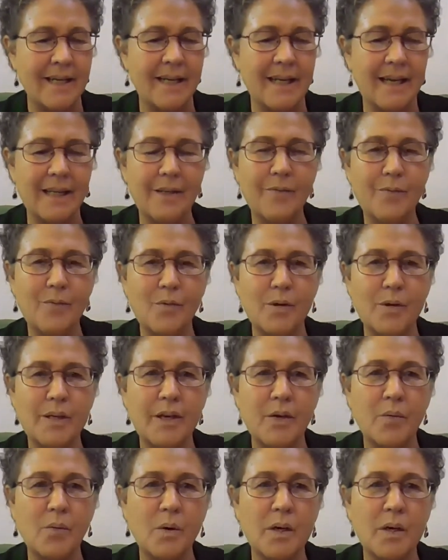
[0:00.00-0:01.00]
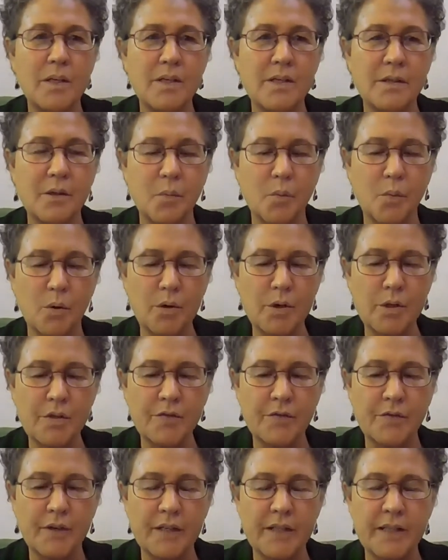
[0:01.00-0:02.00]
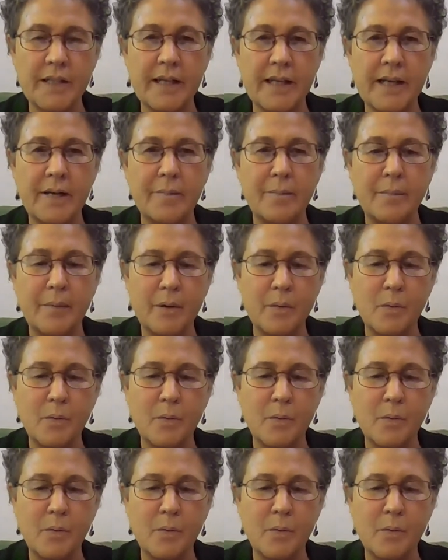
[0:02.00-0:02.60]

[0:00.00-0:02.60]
California was the worst funded and